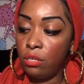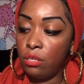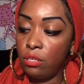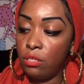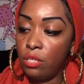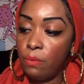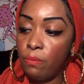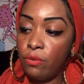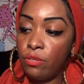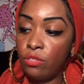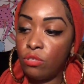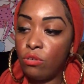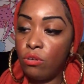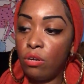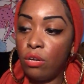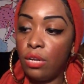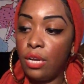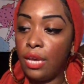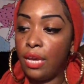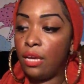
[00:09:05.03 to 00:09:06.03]
someone's
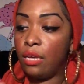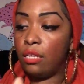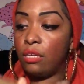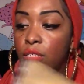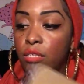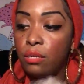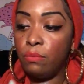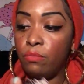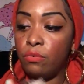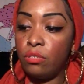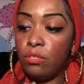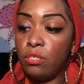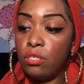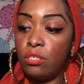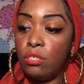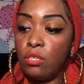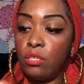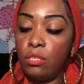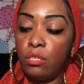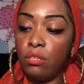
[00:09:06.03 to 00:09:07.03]

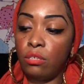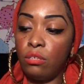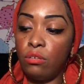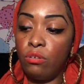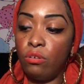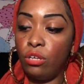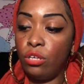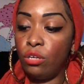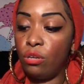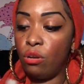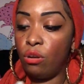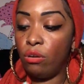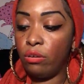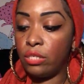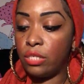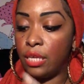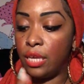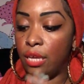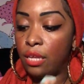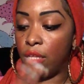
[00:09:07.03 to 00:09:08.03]
just got you
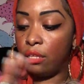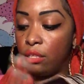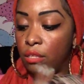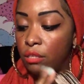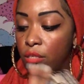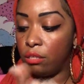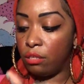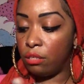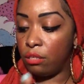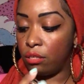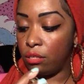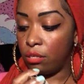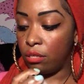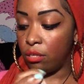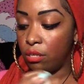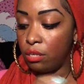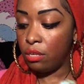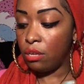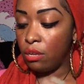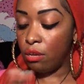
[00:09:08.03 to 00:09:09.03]
locked in,
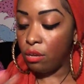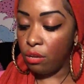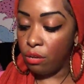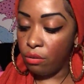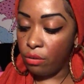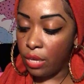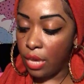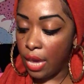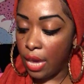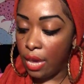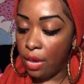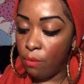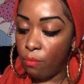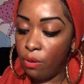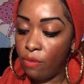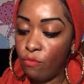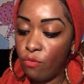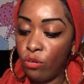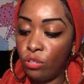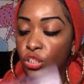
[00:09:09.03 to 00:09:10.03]
okay?
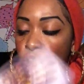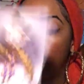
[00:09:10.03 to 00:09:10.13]
We've got